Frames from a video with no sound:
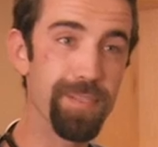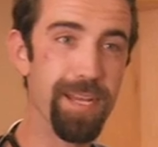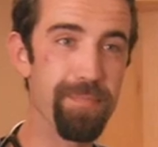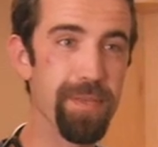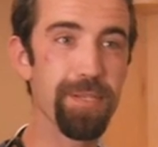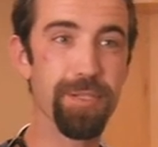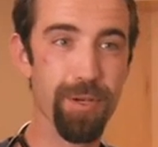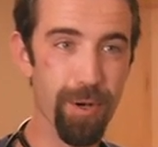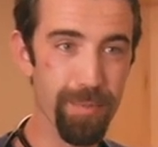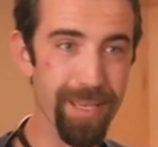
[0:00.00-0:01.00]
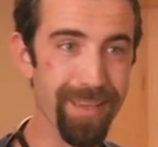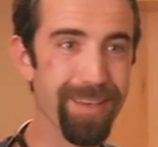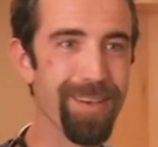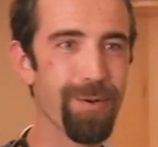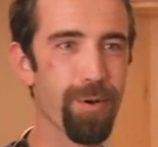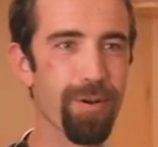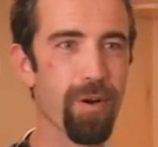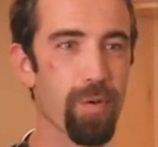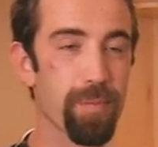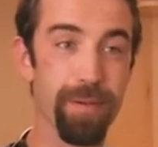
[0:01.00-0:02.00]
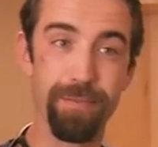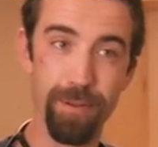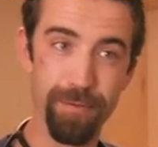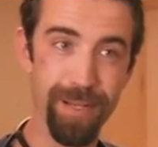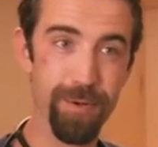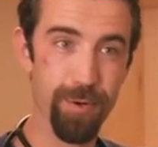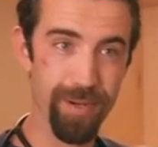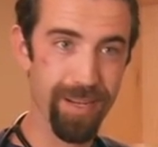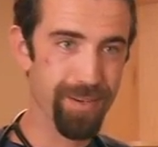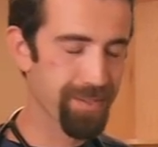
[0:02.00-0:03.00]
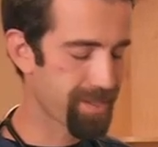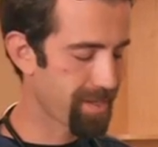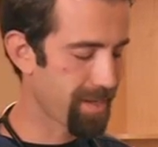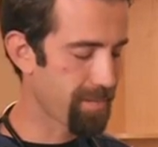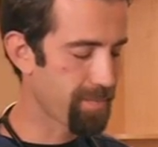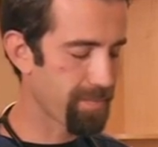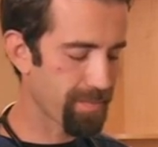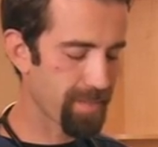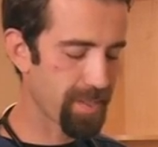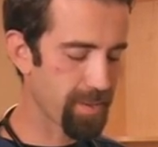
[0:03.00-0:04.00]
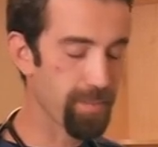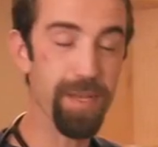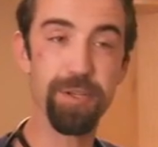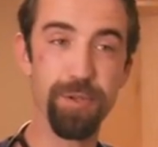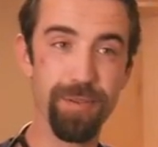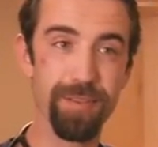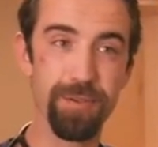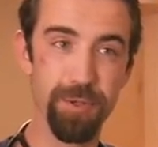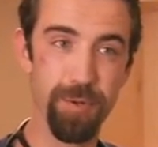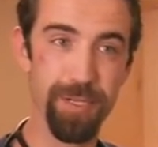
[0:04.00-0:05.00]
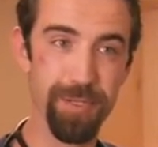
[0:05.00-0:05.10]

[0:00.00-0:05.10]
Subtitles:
the time they just call me or call one of my fellow VAD coordinators to make sure that there's no